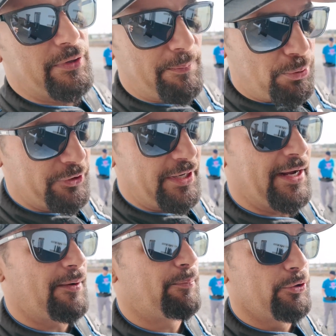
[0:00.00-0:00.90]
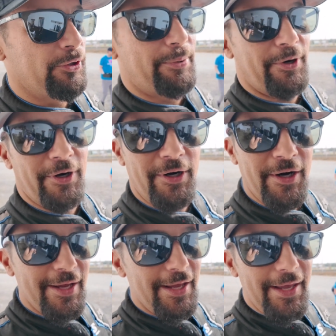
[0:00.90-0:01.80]
He pulled it out, pulled it apart,
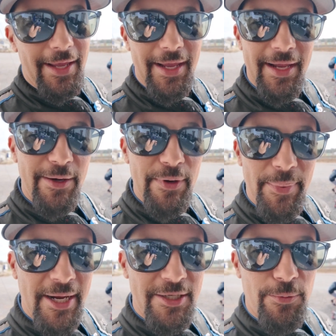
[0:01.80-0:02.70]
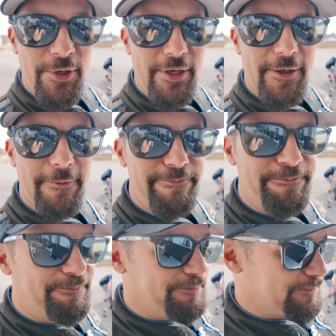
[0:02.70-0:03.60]
and he went back to work
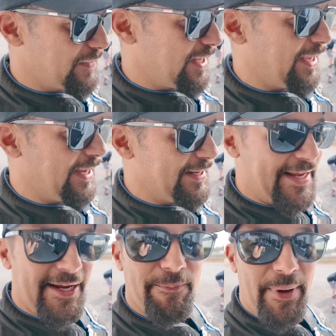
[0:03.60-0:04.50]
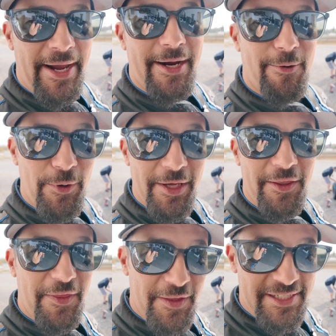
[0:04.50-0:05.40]
and came back with
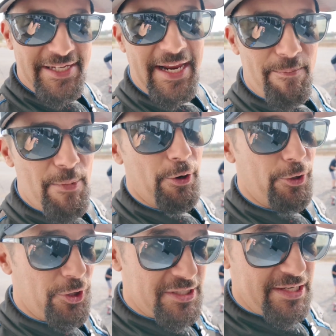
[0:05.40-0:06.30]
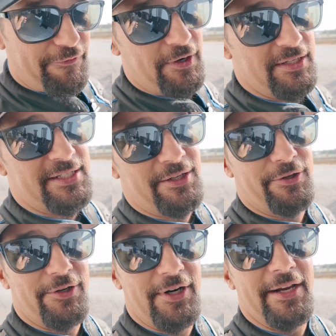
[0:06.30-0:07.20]
the same motor, different
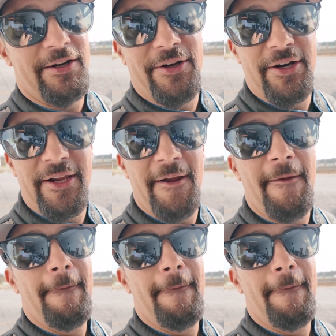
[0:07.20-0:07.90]
cylinder head on it,